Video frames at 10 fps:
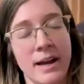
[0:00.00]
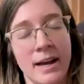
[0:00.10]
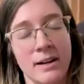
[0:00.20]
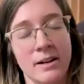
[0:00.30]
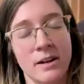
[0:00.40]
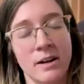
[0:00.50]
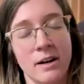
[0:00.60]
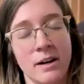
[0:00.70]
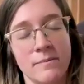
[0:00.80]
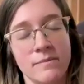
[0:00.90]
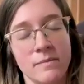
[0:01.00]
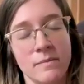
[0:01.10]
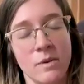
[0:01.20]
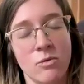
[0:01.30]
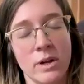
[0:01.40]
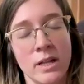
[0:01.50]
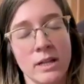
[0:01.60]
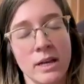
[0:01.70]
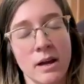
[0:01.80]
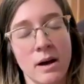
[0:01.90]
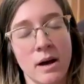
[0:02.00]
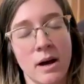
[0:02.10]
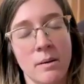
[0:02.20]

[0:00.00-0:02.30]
had a really